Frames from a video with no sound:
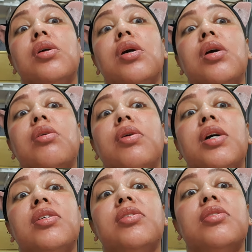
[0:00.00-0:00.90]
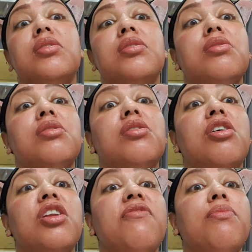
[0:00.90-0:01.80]
Otherwise, it's gonna
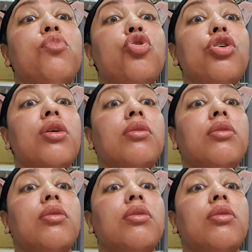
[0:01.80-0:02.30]
hurt even more.